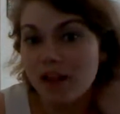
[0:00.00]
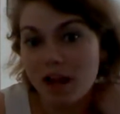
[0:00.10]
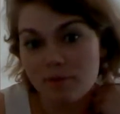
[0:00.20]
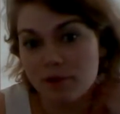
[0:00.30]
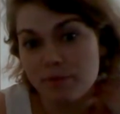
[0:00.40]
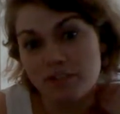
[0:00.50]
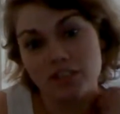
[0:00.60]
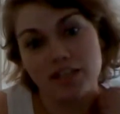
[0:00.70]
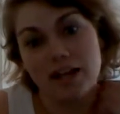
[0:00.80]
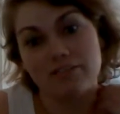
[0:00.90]
I pretty much
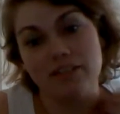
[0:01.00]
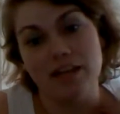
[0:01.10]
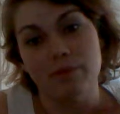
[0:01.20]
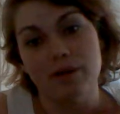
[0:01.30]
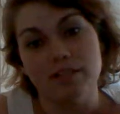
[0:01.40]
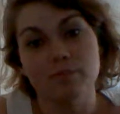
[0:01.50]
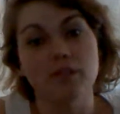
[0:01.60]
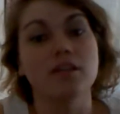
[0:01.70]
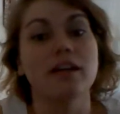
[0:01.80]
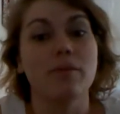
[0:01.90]
did everything I
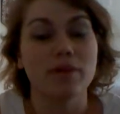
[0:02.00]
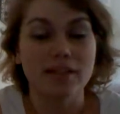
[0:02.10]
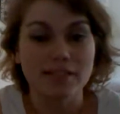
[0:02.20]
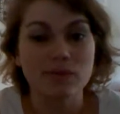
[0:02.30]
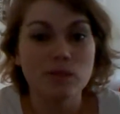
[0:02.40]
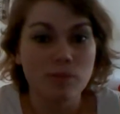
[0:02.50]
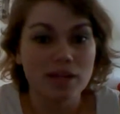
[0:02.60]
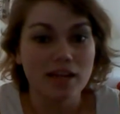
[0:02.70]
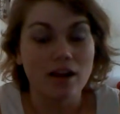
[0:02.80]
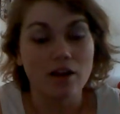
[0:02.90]
possibly could, and because I was
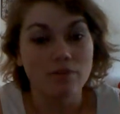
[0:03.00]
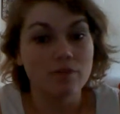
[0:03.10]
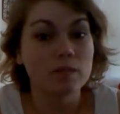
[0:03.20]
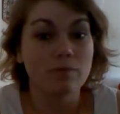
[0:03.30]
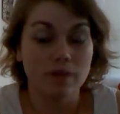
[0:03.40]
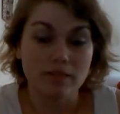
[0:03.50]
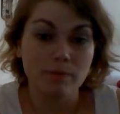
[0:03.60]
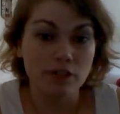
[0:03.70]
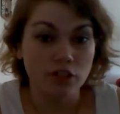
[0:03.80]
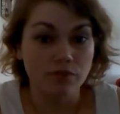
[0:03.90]
spending on
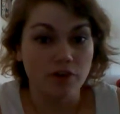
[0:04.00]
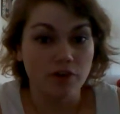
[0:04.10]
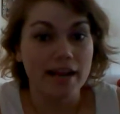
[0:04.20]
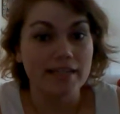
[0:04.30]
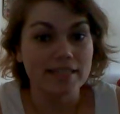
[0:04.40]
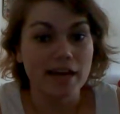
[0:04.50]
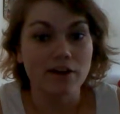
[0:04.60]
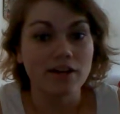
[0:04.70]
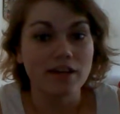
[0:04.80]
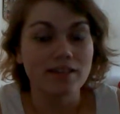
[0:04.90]
especially Friday and
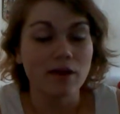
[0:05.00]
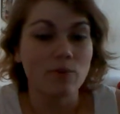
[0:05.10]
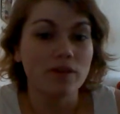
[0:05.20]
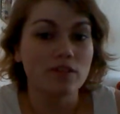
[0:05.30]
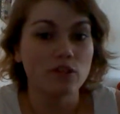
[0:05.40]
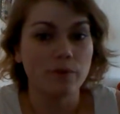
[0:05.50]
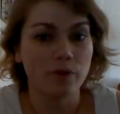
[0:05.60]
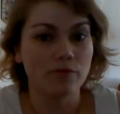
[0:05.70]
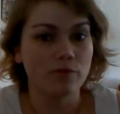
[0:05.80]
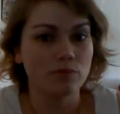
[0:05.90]
Saturdays, I would be at the gym
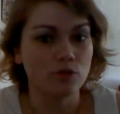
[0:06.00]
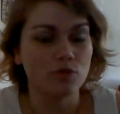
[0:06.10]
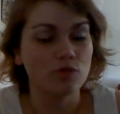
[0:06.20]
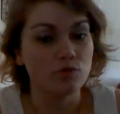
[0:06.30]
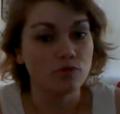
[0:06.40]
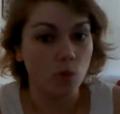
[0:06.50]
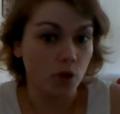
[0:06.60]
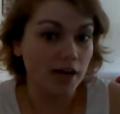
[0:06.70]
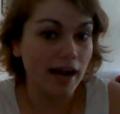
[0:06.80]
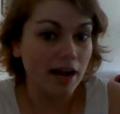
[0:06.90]
anywhere from 2 to
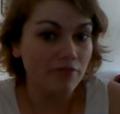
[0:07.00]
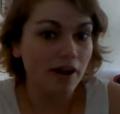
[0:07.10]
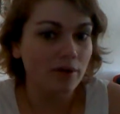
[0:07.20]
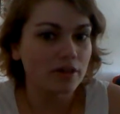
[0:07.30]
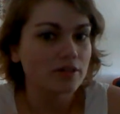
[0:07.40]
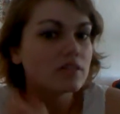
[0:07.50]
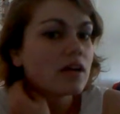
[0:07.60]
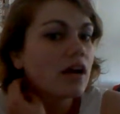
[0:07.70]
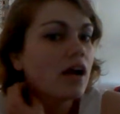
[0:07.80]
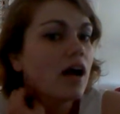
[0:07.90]
4.5 hours.
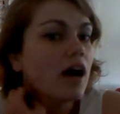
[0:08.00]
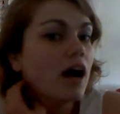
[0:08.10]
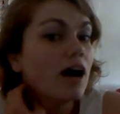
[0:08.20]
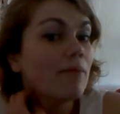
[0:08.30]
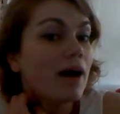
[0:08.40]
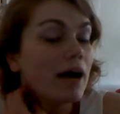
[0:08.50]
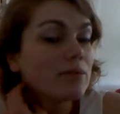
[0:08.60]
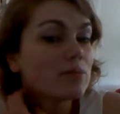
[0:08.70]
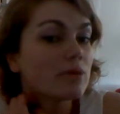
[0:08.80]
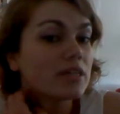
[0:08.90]
I
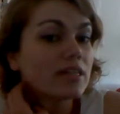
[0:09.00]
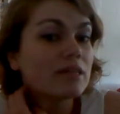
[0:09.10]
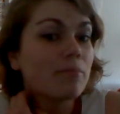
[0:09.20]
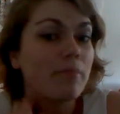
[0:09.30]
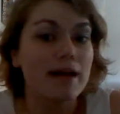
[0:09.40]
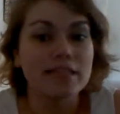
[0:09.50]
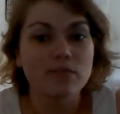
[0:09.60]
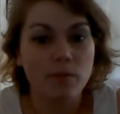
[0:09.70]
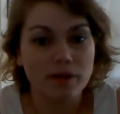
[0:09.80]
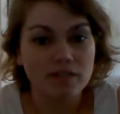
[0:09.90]
was burning
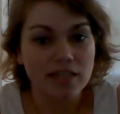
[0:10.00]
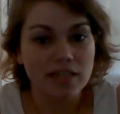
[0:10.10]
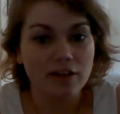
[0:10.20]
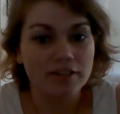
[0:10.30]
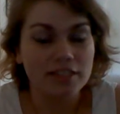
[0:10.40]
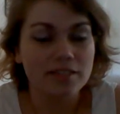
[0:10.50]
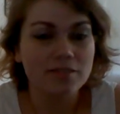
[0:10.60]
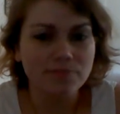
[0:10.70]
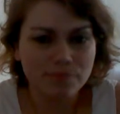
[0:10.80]
massive amounts of calories,